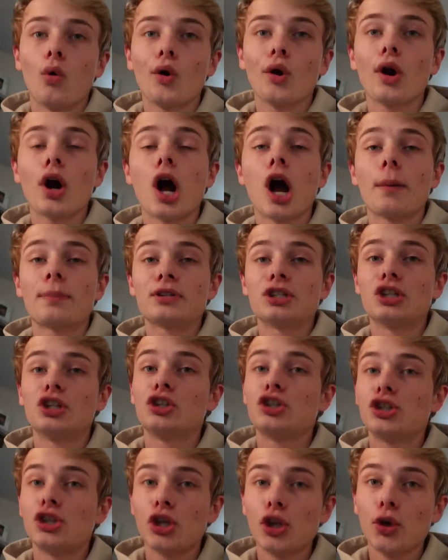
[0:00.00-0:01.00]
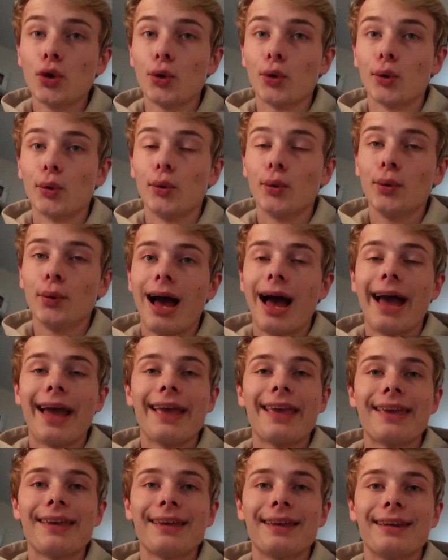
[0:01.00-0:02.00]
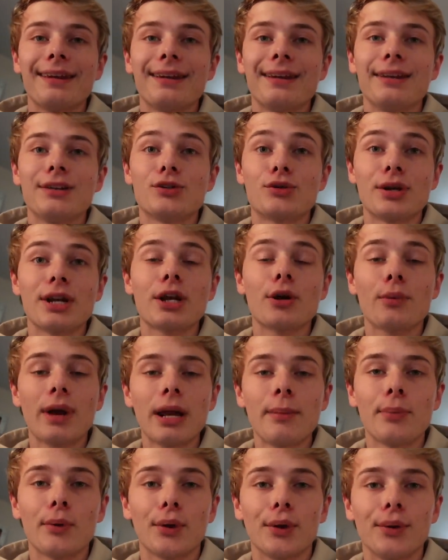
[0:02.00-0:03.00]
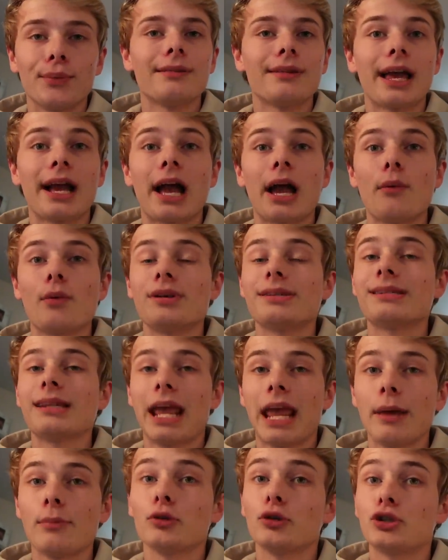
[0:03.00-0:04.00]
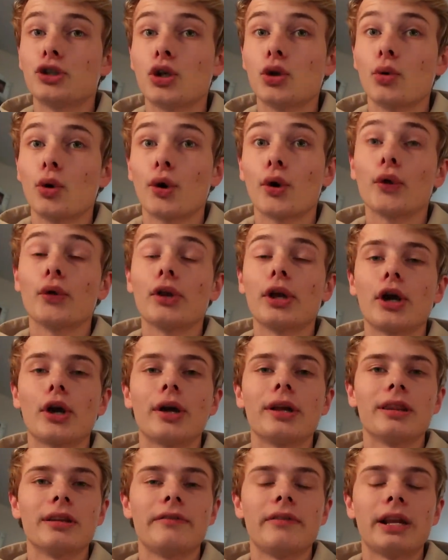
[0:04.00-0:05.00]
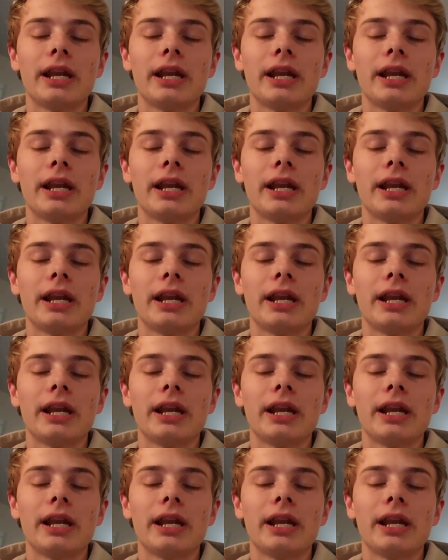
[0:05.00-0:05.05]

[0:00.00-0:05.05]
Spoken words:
Or option two, I can drink a Red Bull like I wasn't able to earlier in the